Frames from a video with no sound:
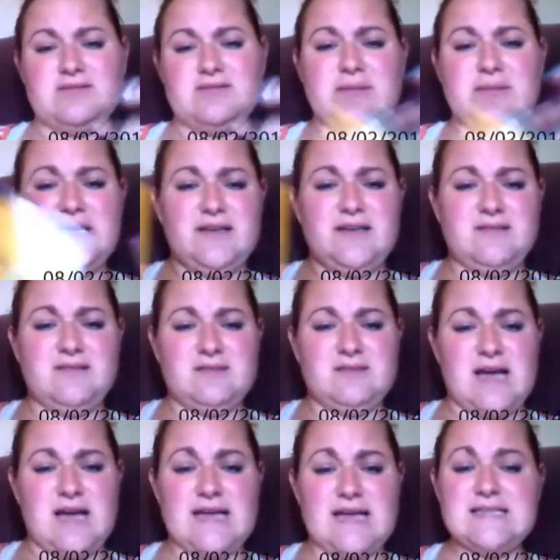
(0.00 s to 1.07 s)
I mean,
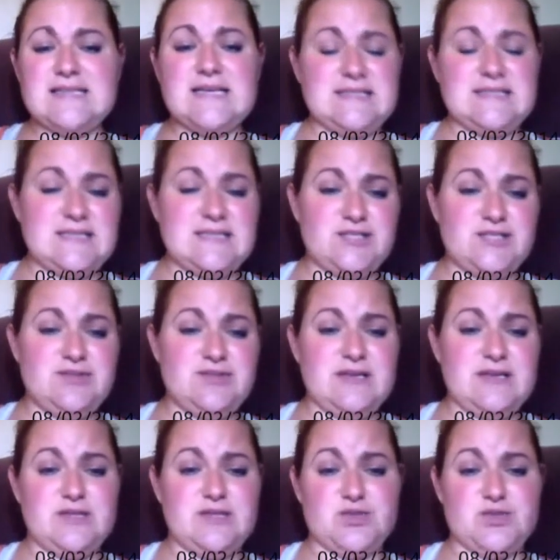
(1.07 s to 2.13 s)
I guess I can send you
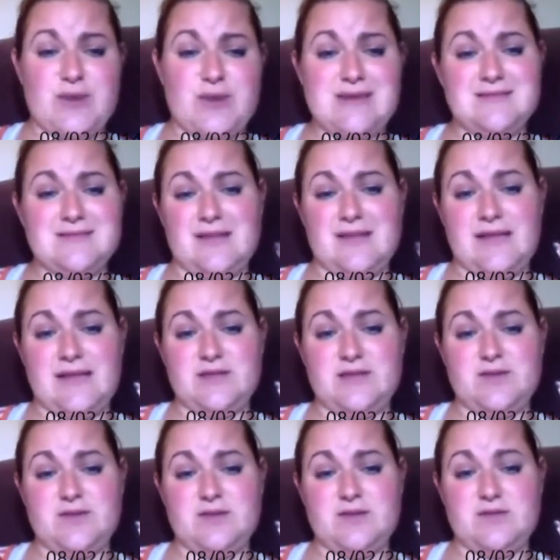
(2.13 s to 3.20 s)
the direct link
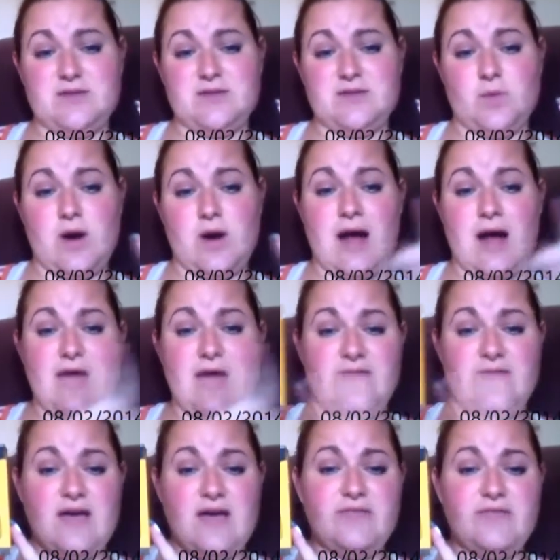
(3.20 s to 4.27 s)
where
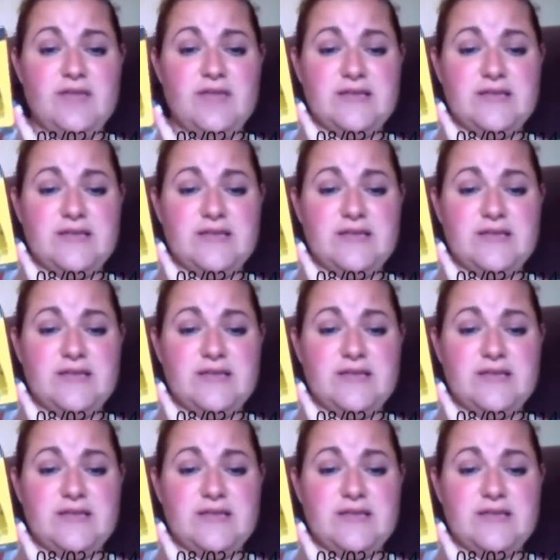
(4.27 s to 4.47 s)
I found